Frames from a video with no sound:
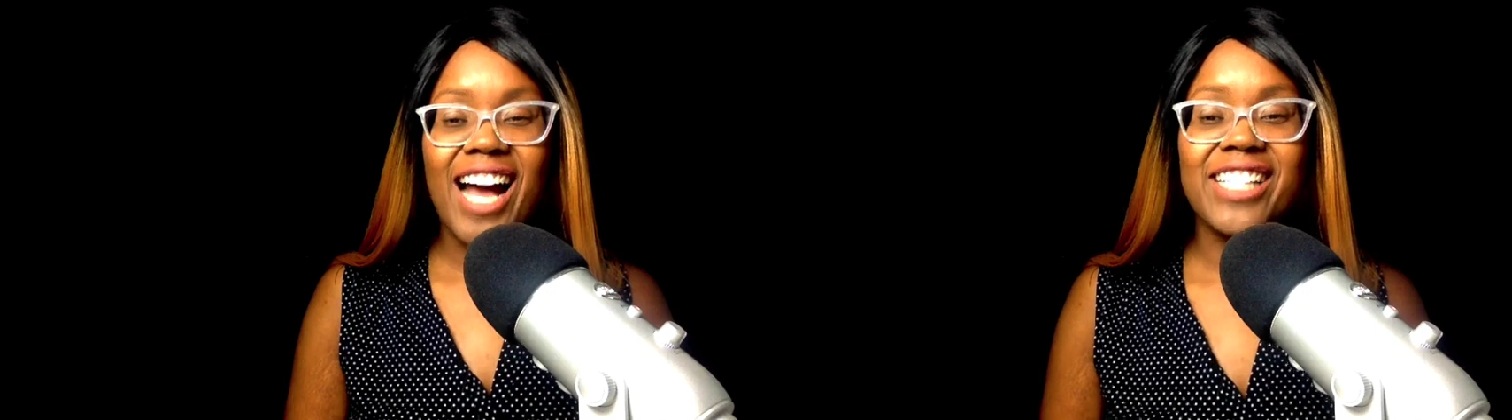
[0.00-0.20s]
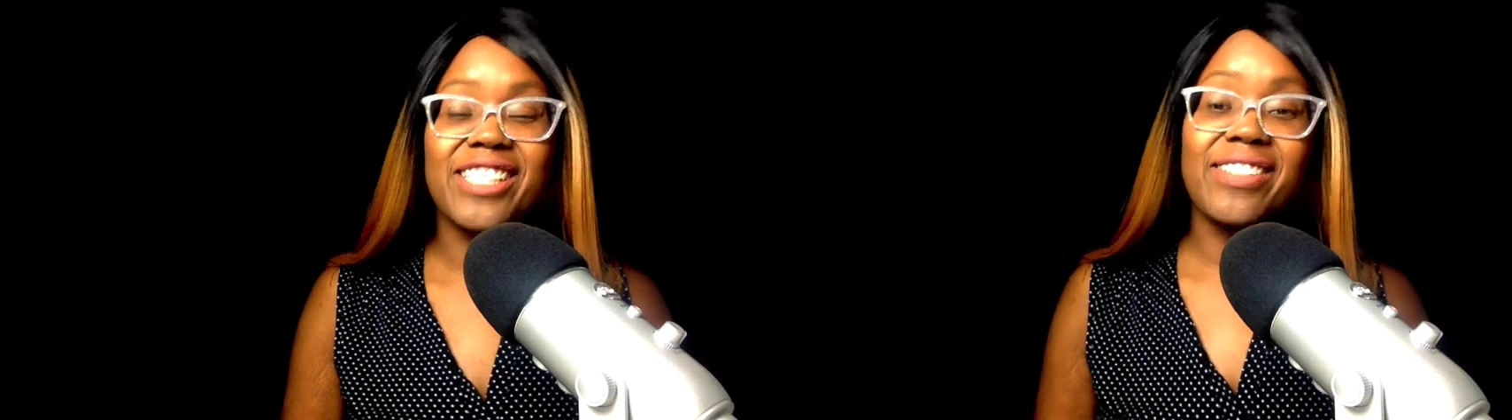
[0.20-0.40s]

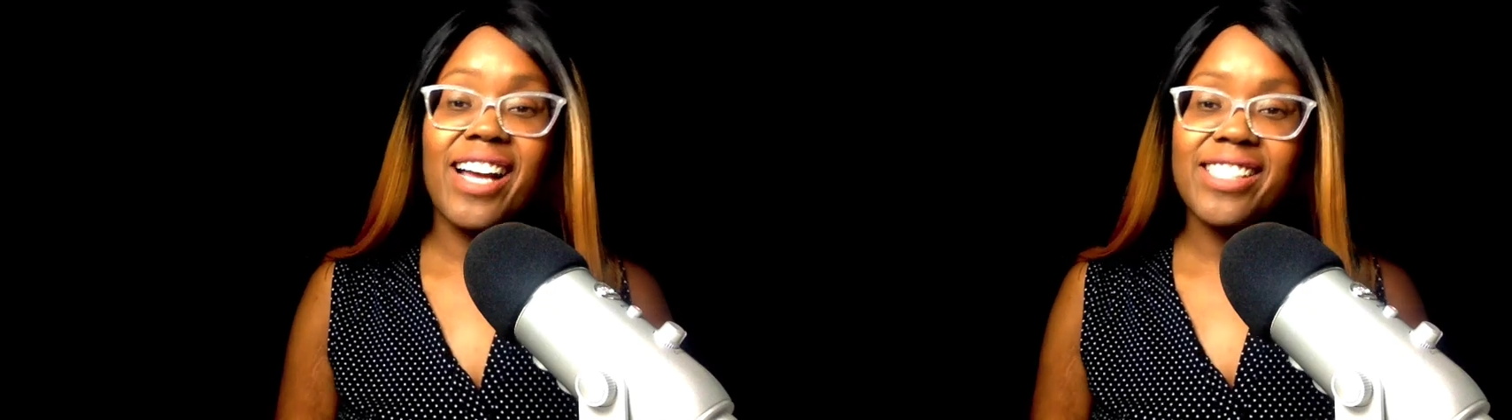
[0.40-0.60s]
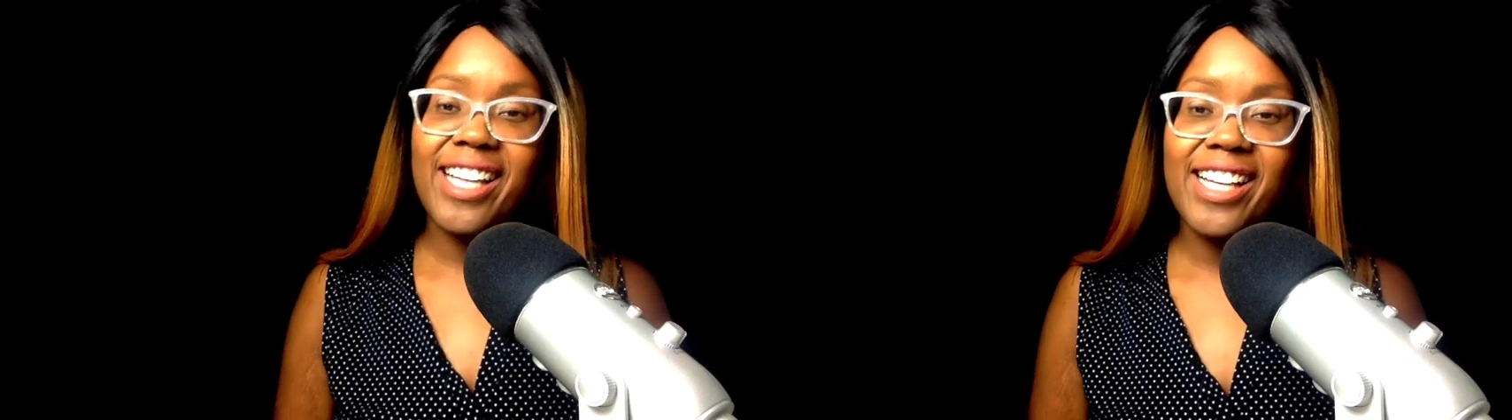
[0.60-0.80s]
I do
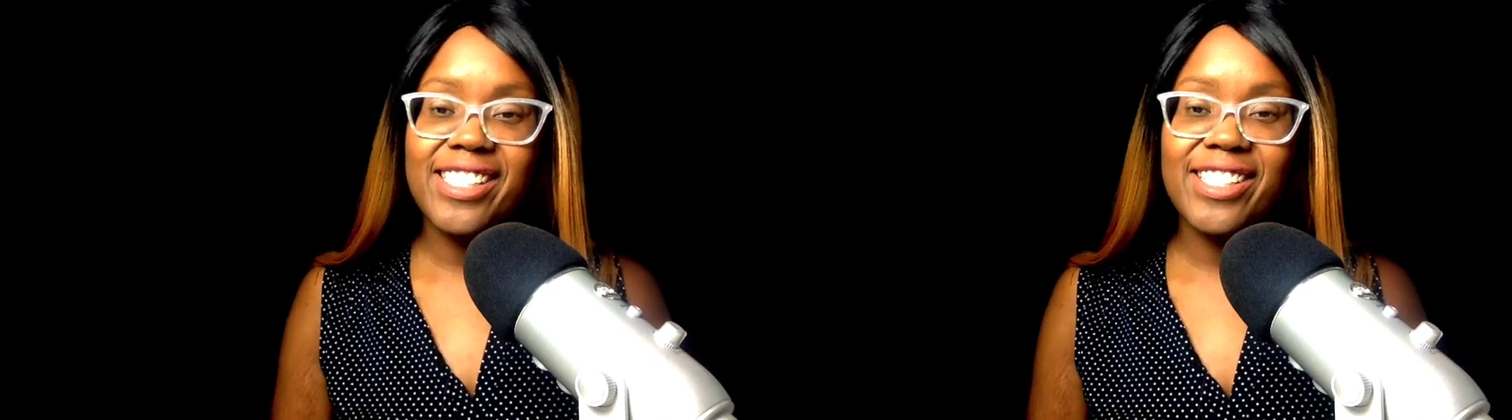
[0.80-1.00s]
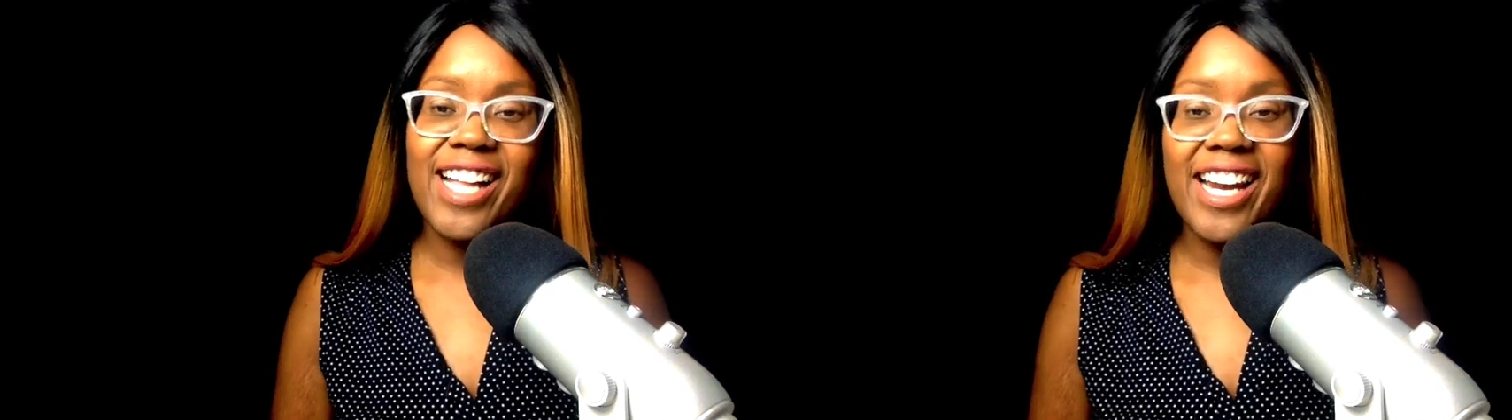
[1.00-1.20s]

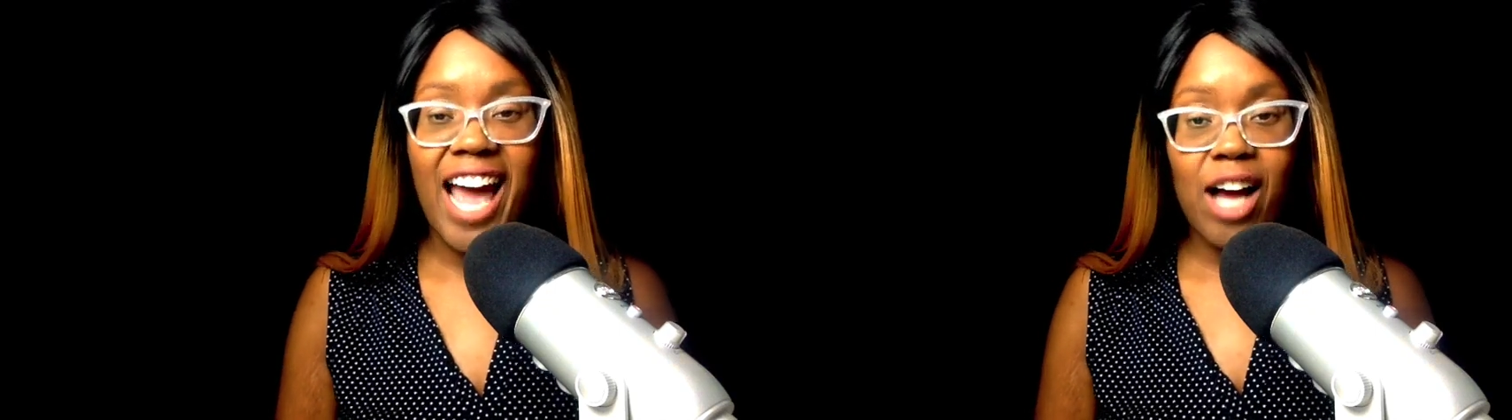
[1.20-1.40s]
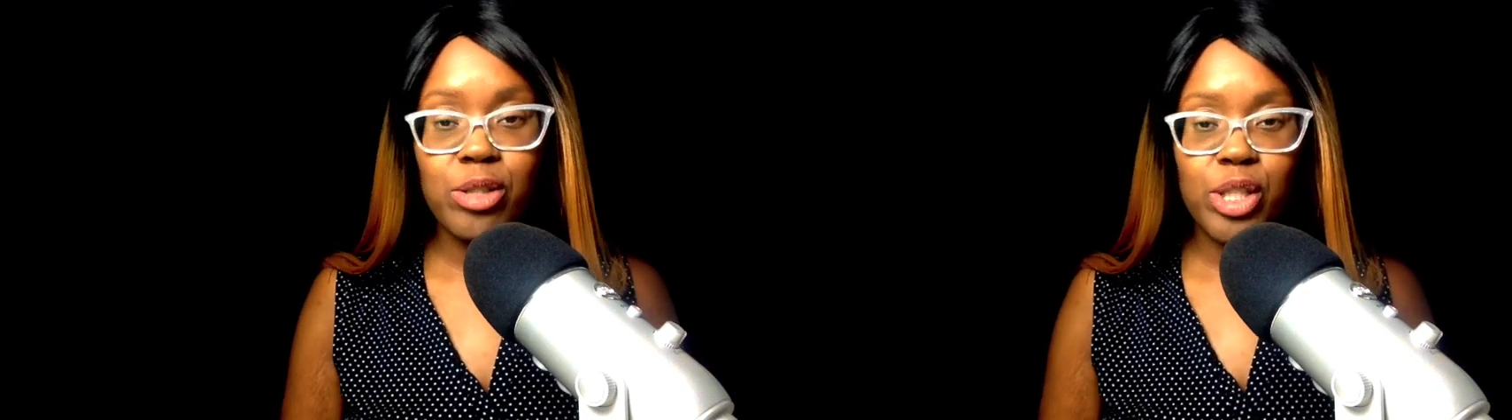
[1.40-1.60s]
educational and
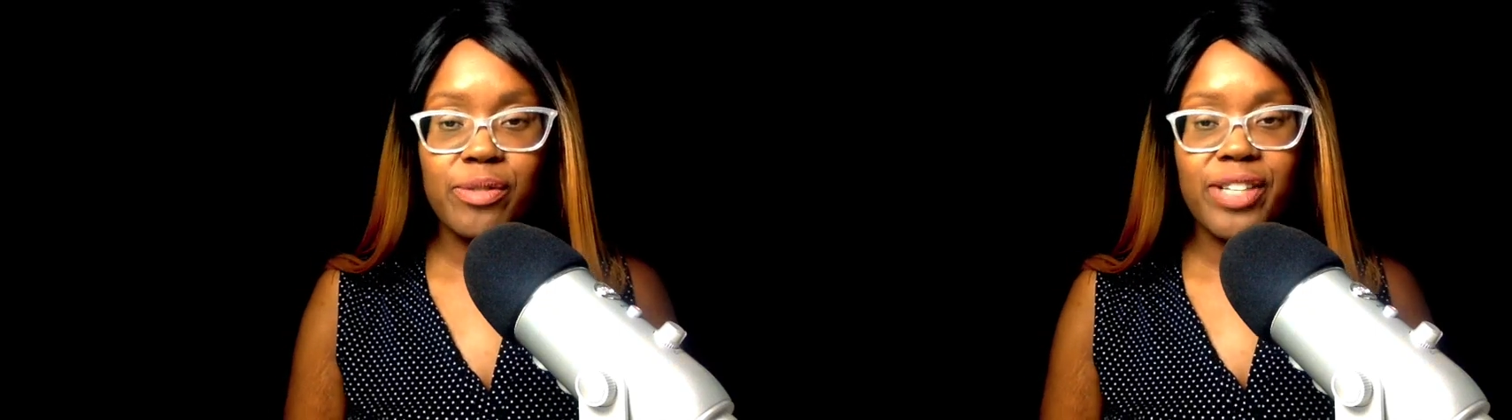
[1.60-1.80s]
how-to